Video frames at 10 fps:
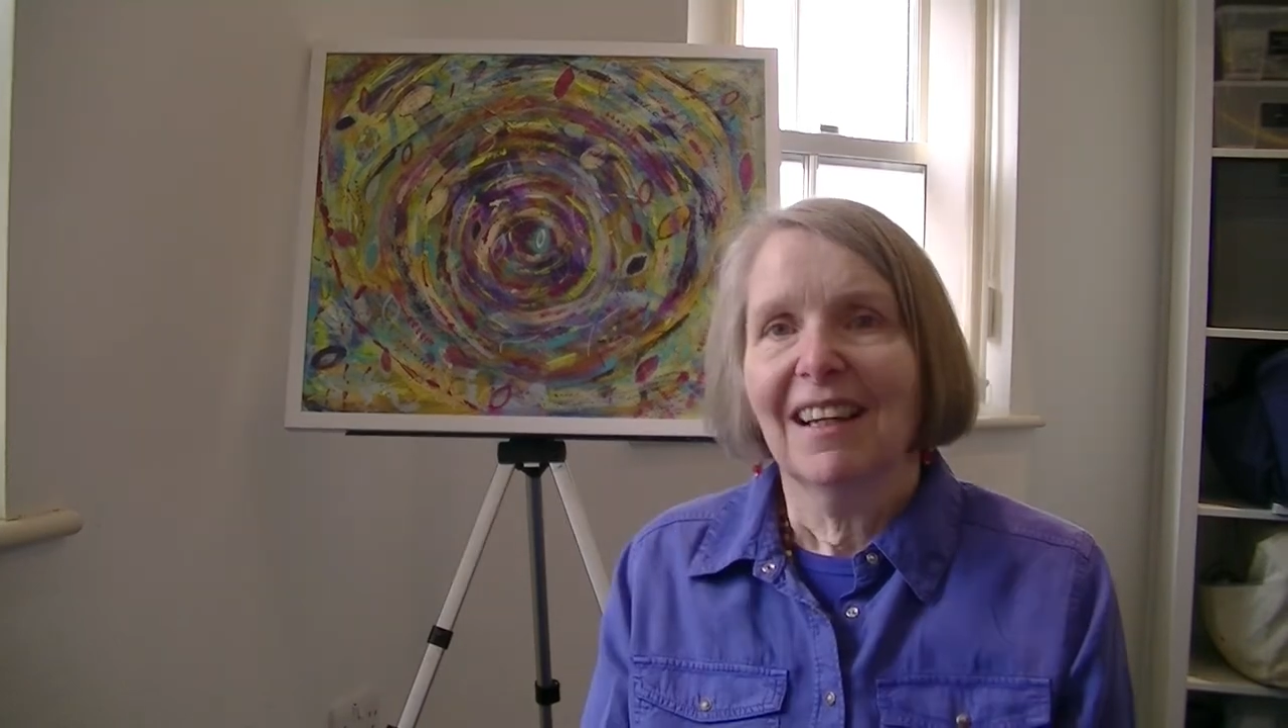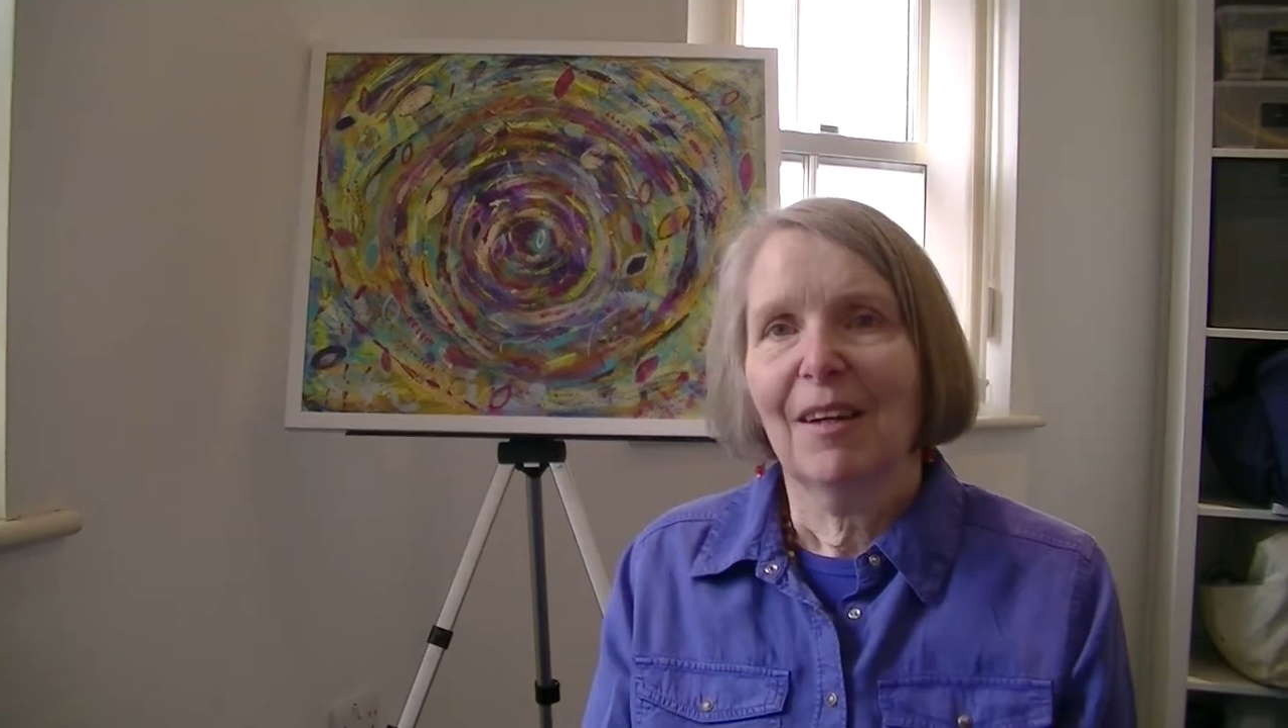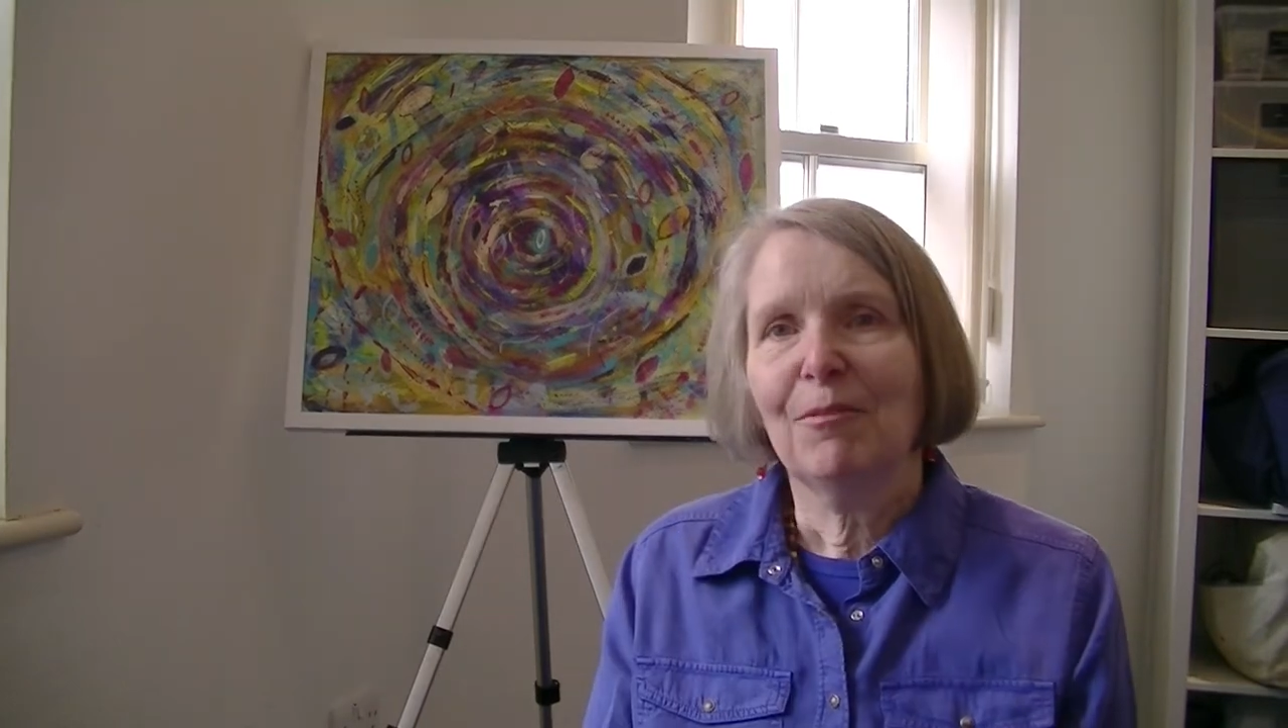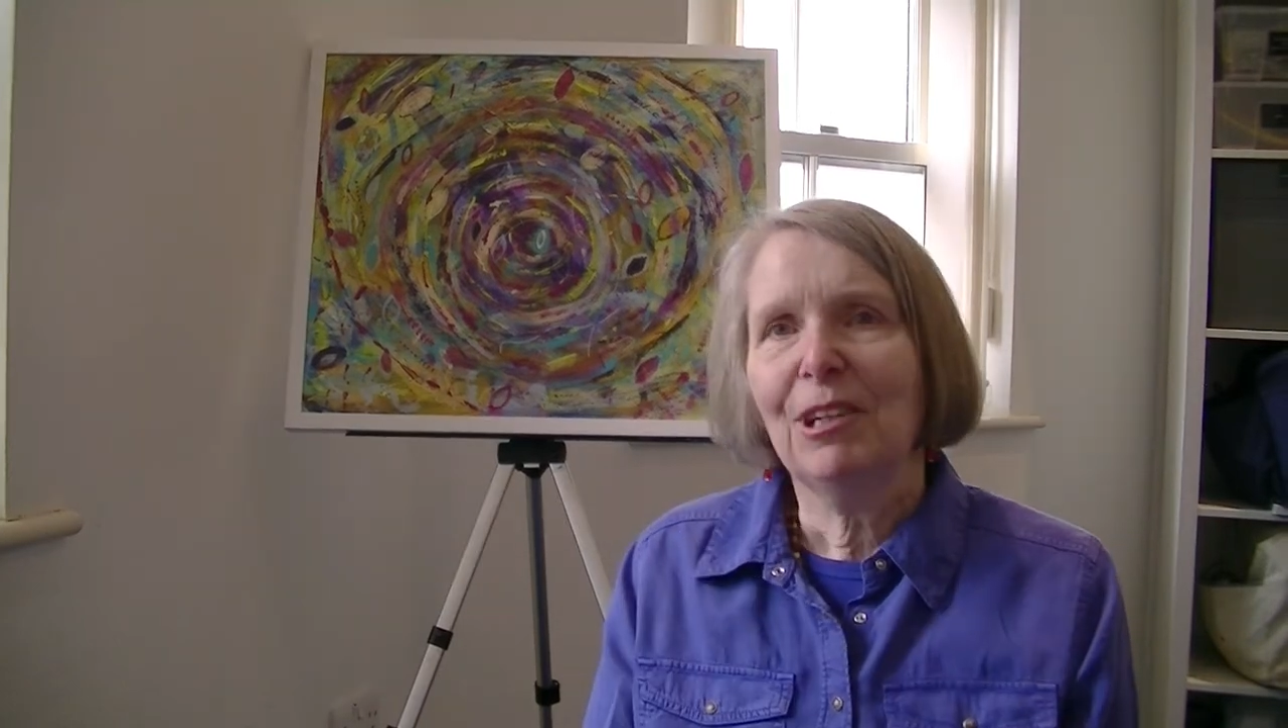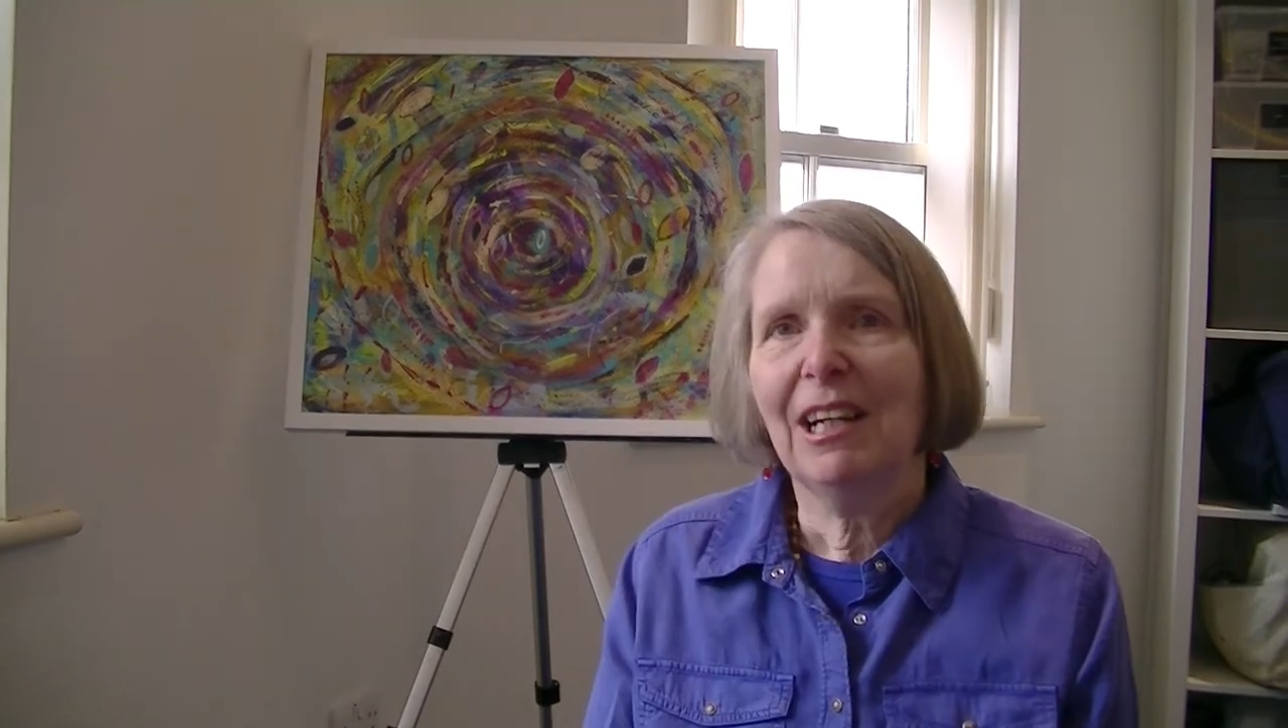
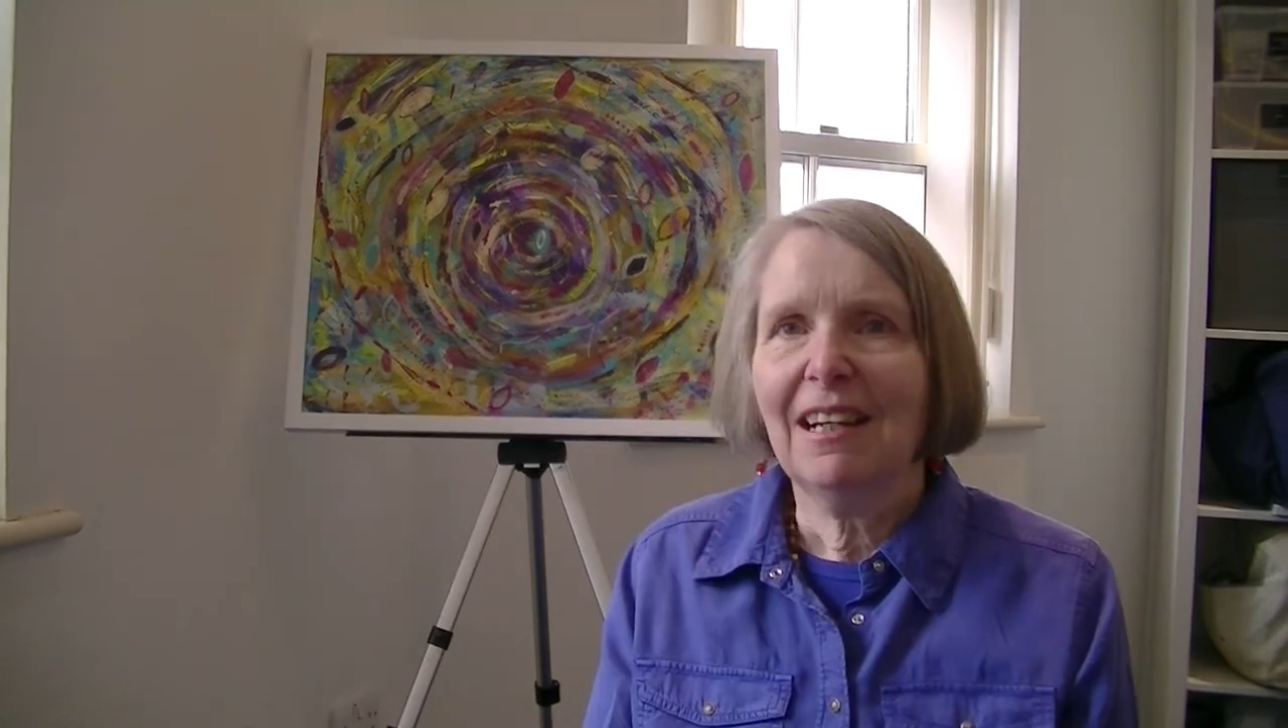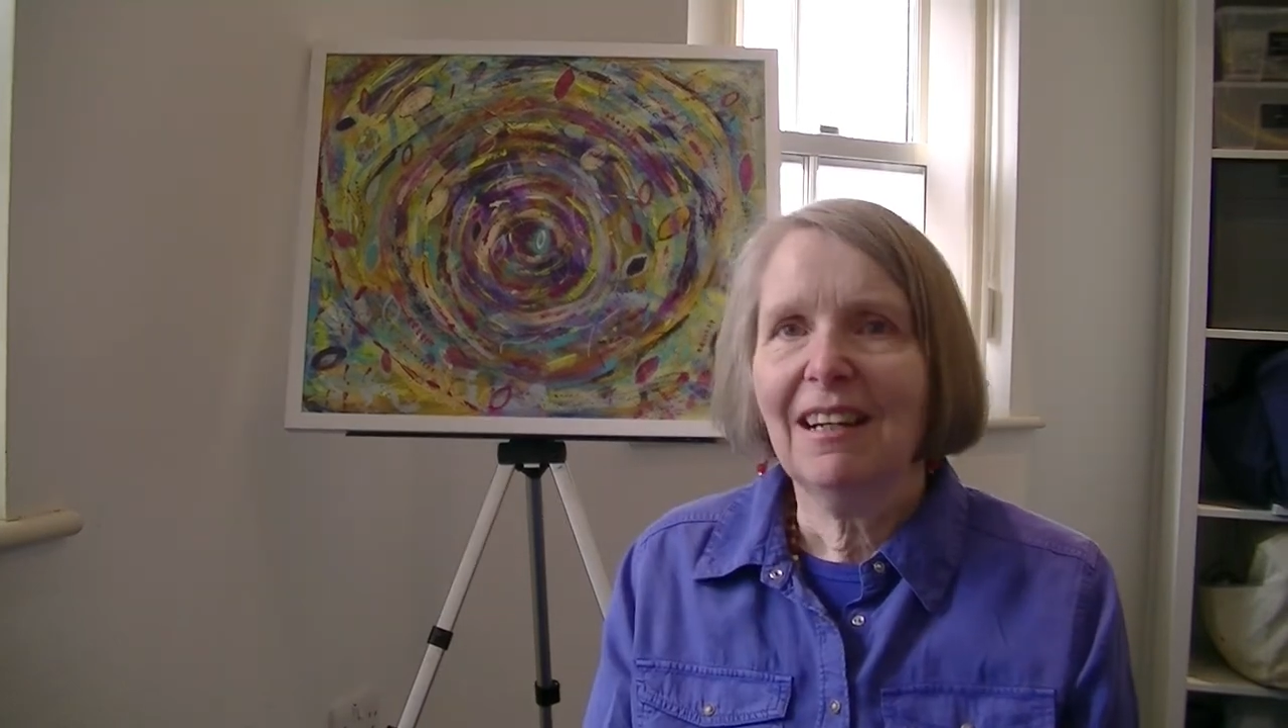I'm really